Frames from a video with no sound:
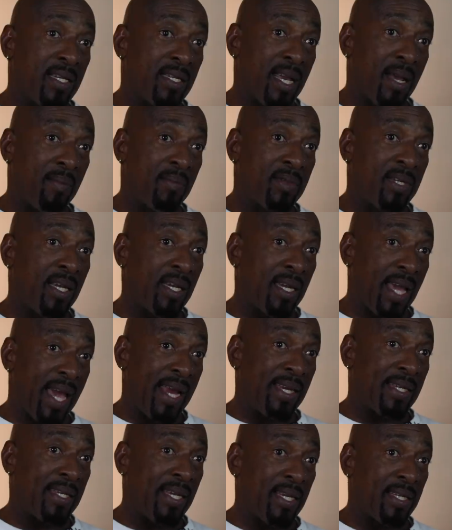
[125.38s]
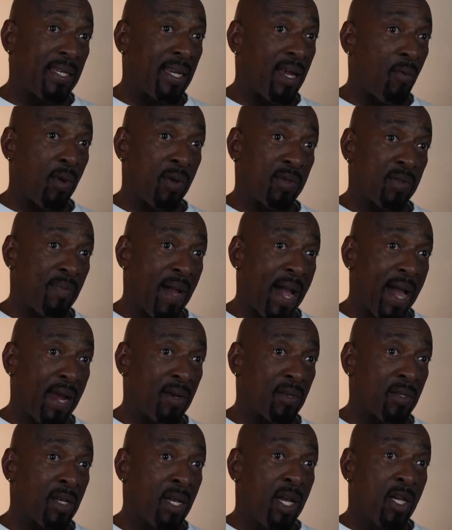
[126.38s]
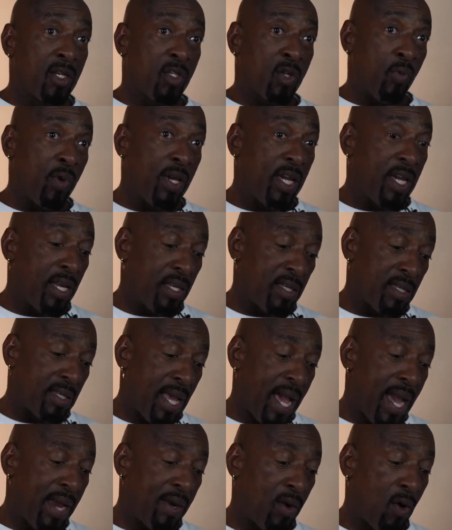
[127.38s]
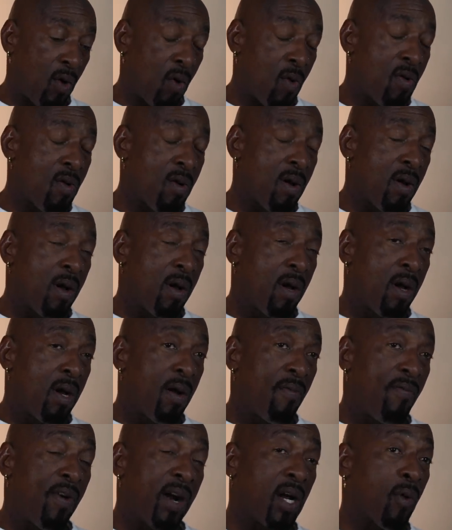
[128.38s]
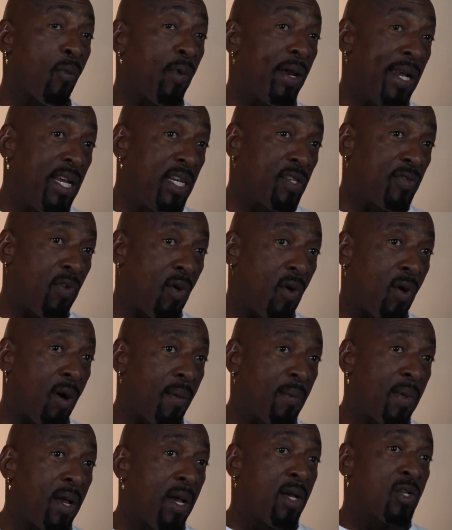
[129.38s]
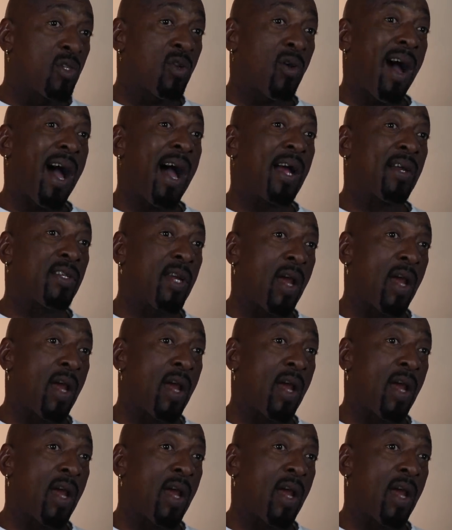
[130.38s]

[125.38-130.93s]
17, and 18, and now we was minors. So we couldn't sign no fucking release form. So our